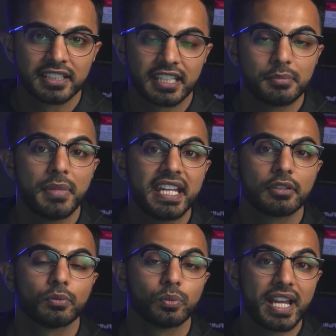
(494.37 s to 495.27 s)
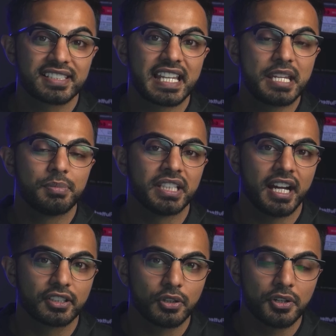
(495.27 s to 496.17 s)
can make REST
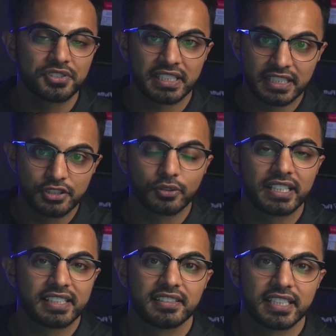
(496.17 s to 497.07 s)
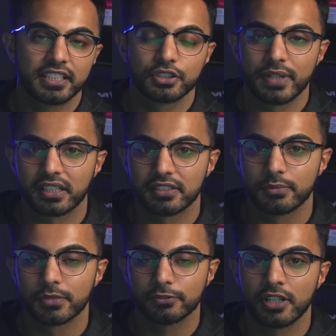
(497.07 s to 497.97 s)
API calls and integrate that data directly
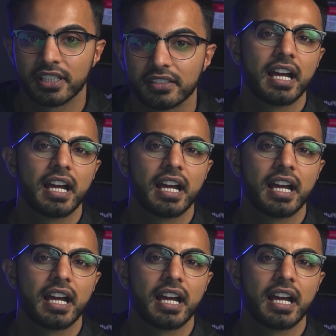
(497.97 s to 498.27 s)
from the front end.